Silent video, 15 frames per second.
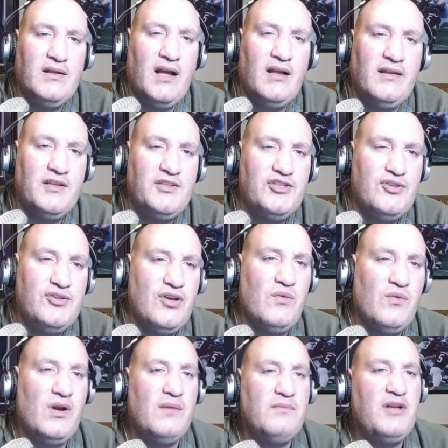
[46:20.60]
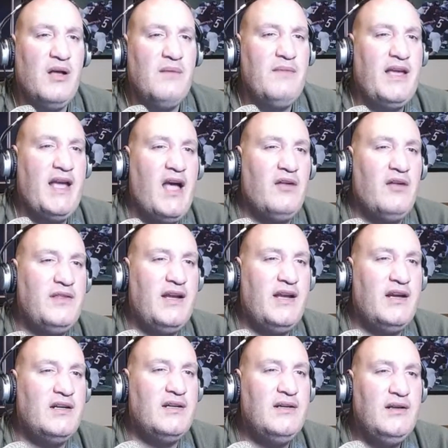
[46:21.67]
let you know when I'm coming out
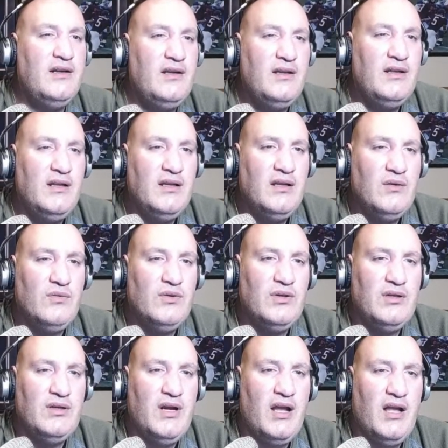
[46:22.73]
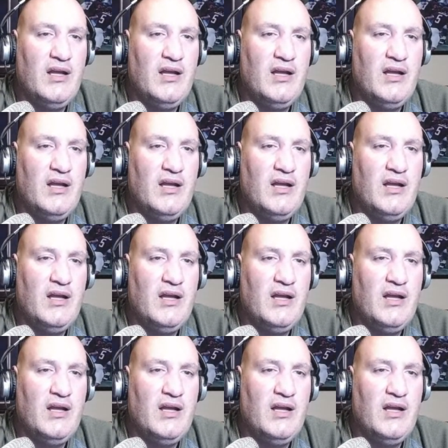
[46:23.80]
there. We're